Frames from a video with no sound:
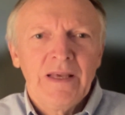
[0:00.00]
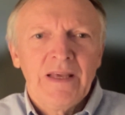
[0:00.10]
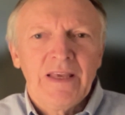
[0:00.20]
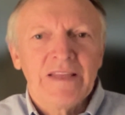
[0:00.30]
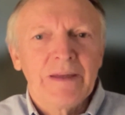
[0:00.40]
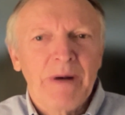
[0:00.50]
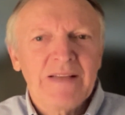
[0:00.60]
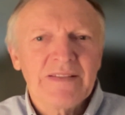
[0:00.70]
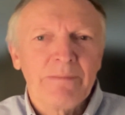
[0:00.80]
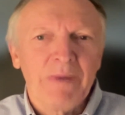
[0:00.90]
In the
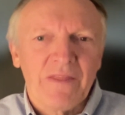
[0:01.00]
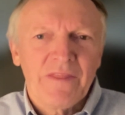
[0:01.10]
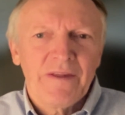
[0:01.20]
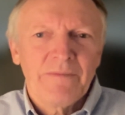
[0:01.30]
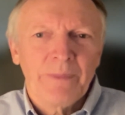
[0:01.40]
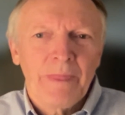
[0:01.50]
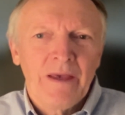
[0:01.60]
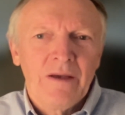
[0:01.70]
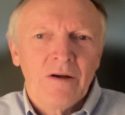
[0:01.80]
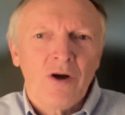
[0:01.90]
past month,
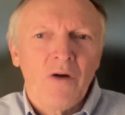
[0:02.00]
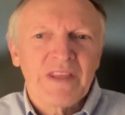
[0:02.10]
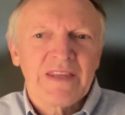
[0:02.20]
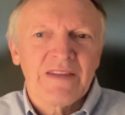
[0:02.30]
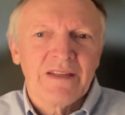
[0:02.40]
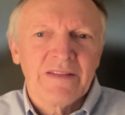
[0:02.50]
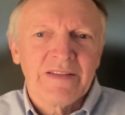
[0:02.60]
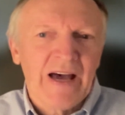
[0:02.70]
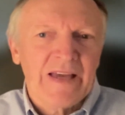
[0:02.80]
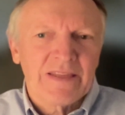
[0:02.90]

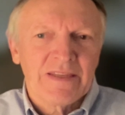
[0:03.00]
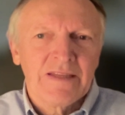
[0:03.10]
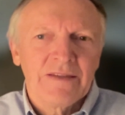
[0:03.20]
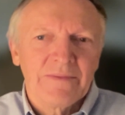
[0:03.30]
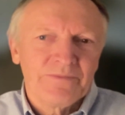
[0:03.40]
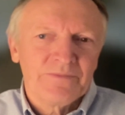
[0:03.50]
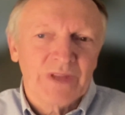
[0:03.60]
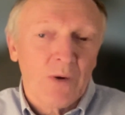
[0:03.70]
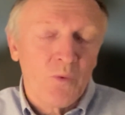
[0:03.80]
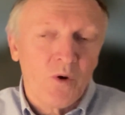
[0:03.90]
COVID-19,
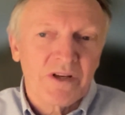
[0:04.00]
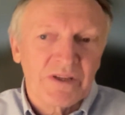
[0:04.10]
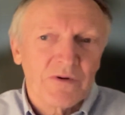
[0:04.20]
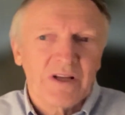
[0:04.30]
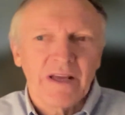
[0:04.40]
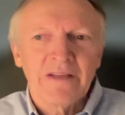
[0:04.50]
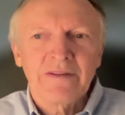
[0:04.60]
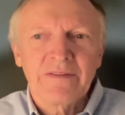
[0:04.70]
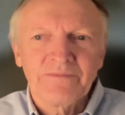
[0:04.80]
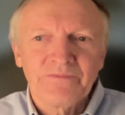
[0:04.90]
now war in
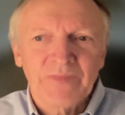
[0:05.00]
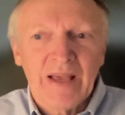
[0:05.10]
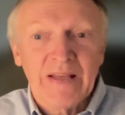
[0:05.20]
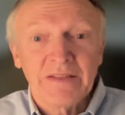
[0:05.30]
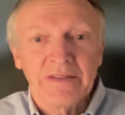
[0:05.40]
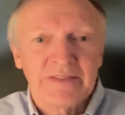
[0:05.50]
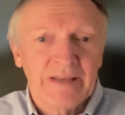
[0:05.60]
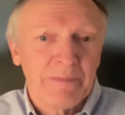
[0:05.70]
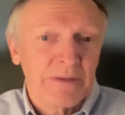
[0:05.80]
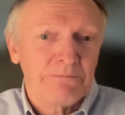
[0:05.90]
Ukraine, and
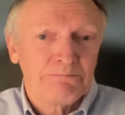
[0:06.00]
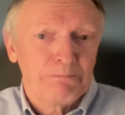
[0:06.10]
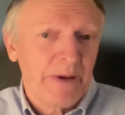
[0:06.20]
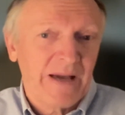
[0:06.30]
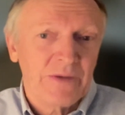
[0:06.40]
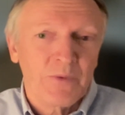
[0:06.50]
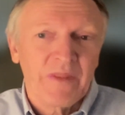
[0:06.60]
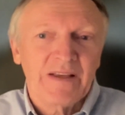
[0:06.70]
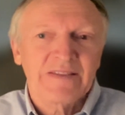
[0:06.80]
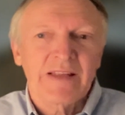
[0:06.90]
summer packed
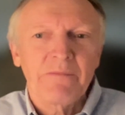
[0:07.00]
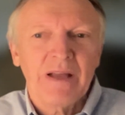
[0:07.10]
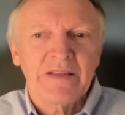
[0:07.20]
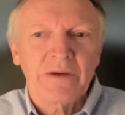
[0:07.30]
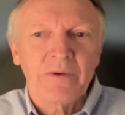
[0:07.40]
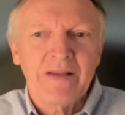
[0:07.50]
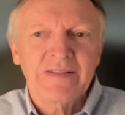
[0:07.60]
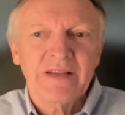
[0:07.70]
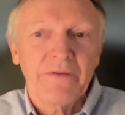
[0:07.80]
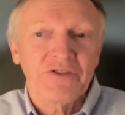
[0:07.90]
with extreme weather
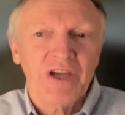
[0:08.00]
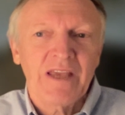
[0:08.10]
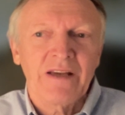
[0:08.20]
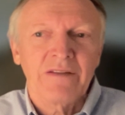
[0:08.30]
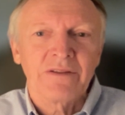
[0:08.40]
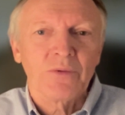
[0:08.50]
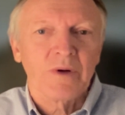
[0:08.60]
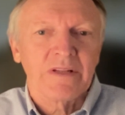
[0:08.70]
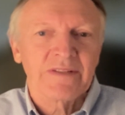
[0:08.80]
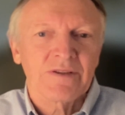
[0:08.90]
events have shaken the
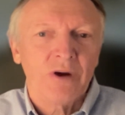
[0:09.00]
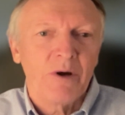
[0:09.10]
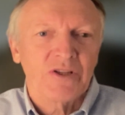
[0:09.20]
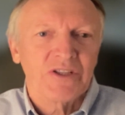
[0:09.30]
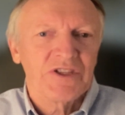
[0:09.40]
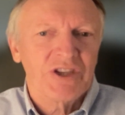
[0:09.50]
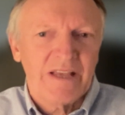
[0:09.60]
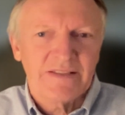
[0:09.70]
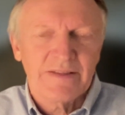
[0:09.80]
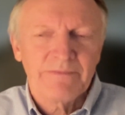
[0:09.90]
world's commodity
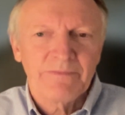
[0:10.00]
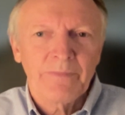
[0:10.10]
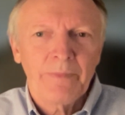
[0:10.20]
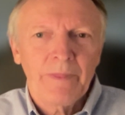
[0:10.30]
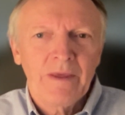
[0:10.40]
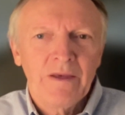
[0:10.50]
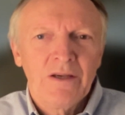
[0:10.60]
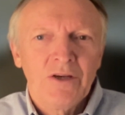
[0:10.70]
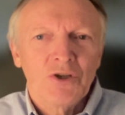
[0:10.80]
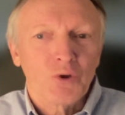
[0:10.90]
chains.
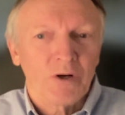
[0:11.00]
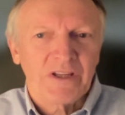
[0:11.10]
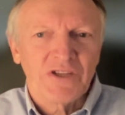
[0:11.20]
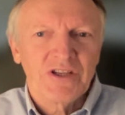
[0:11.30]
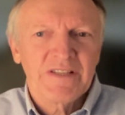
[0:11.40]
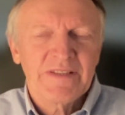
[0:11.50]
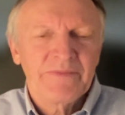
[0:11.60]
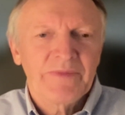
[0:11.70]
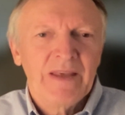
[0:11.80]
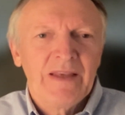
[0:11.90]
Shortages
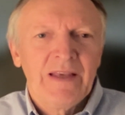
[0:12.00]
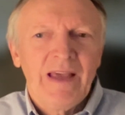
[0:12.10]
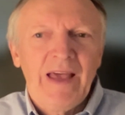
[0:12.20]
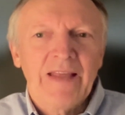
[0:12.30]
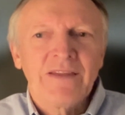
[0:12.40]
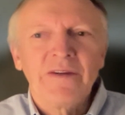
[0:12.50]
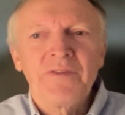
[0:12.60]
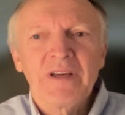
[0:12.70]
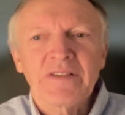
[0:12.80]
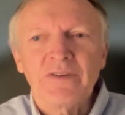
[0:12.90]
and the
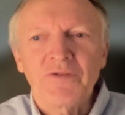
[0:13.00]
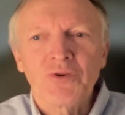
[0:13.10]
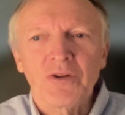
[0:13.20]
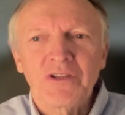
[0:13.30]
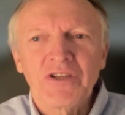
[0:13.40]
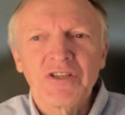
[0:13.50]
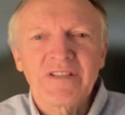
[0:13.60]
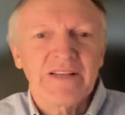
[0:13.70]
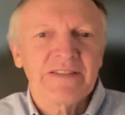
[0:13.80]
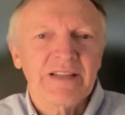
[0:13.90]
fears of
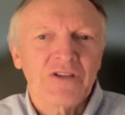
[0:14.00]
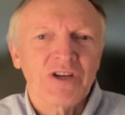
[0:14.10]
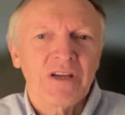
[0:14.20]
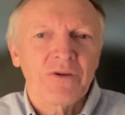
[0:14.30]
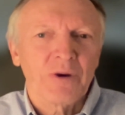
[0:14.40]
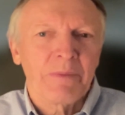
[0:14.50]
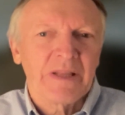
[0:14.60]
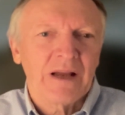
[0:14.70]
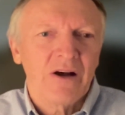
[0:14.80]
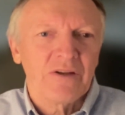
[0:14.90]
shortages are stretching
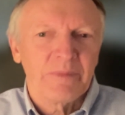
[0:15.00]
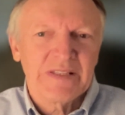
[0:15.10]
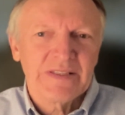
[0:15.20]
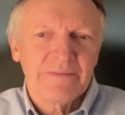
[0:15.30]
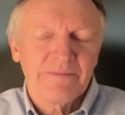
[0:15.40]
European economies.